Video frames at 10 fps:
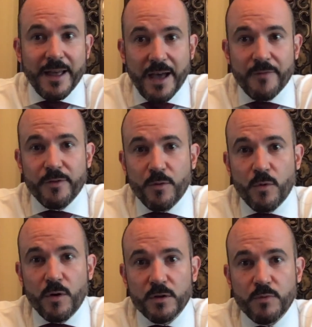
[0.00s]
half of the
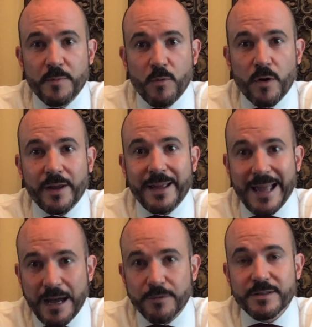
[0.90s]
world would be working
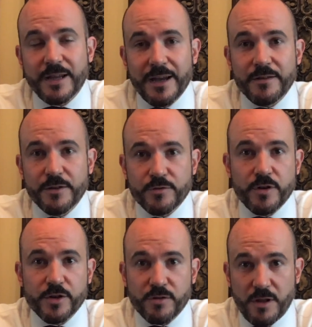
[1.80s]
outside of the
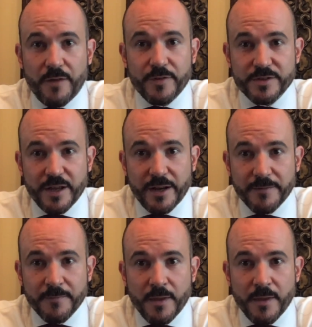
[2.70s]
traditional office setting.